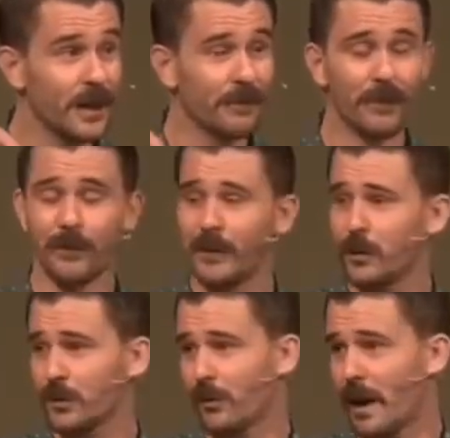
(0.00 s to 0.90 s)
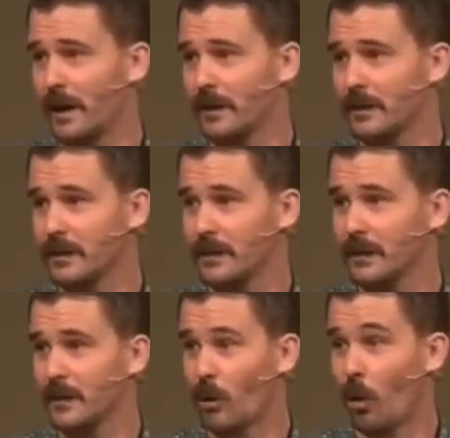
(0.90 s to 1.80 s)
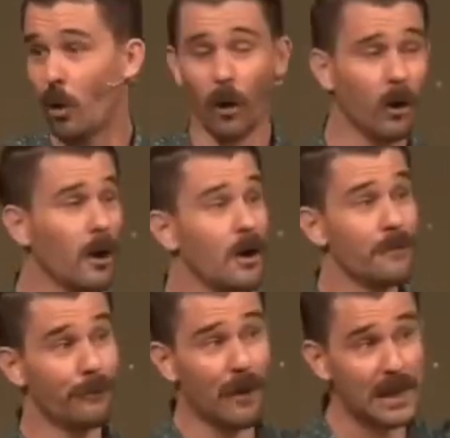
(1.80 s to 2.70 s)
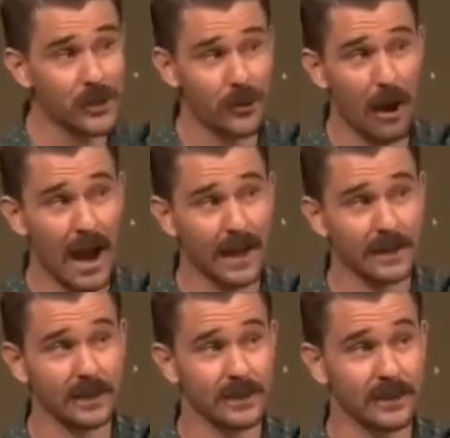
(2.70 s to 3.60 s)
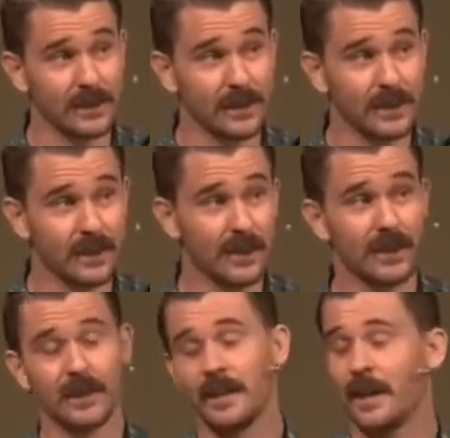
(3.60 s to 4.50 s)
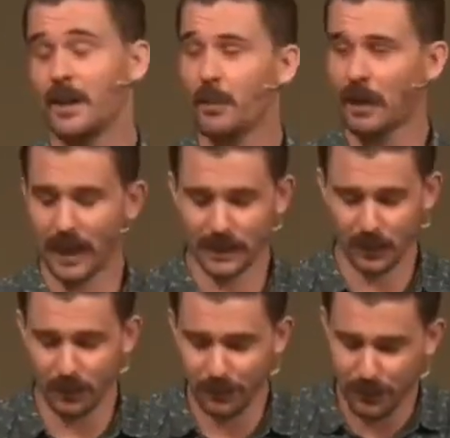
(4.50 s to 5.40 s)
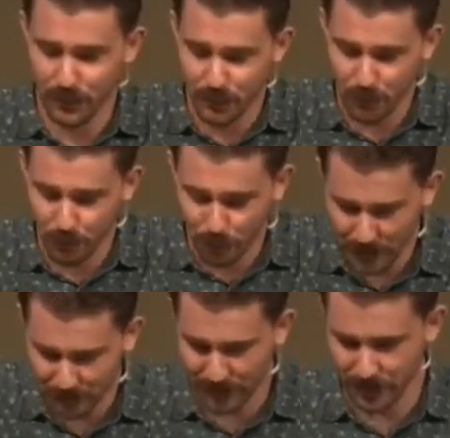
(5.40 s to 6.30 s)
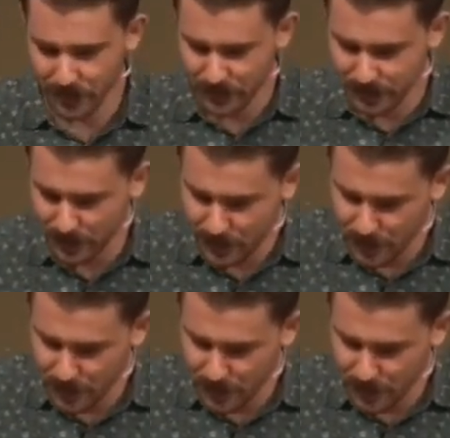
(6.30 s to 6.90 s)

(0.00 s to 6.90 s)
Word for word: that fulfills grace, or fresh grace in the place of previous